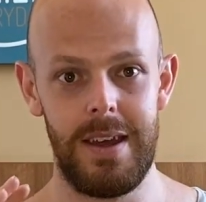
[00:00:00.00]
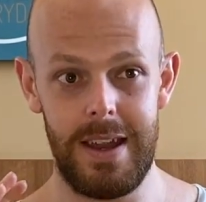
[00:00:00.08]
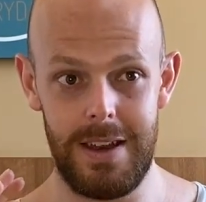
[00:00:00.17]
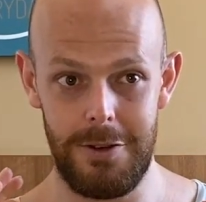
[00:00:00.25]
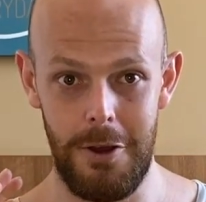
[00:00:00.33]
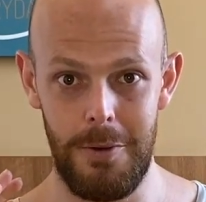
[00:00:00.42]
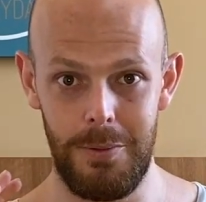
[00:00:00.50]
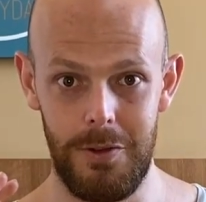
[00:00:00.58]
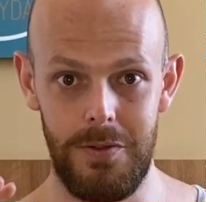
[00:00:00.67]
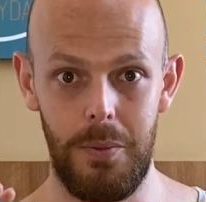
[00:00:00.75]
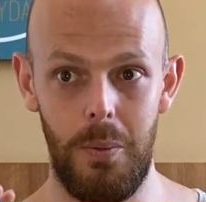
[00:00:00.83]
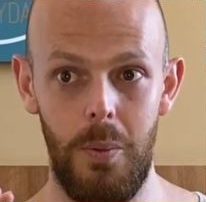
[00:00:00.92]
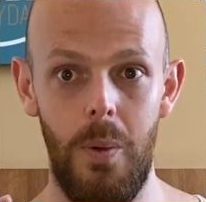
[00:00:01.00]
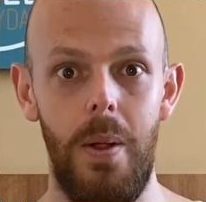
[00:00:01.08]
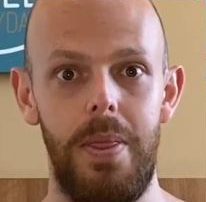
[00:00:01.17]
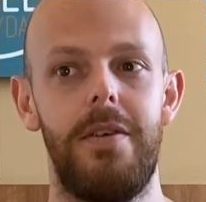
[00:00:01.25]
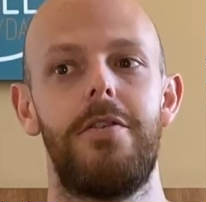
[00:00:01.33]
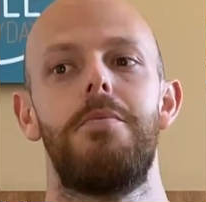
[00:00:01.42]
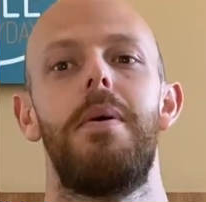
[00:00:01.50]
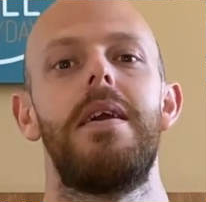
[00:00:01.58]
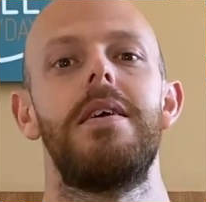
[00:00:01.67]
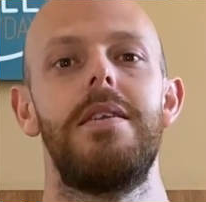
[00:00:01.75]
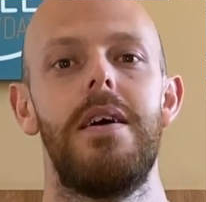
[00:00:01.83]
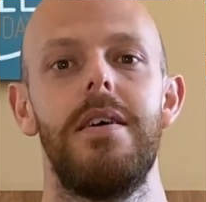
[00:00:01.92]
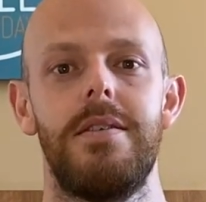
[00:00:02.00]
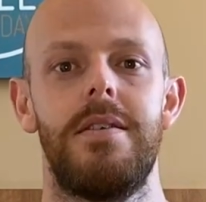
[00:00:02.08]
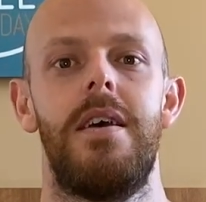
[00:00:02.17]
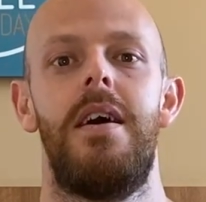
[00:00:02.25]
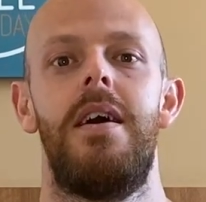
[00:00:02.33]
in terms of what this speaker does.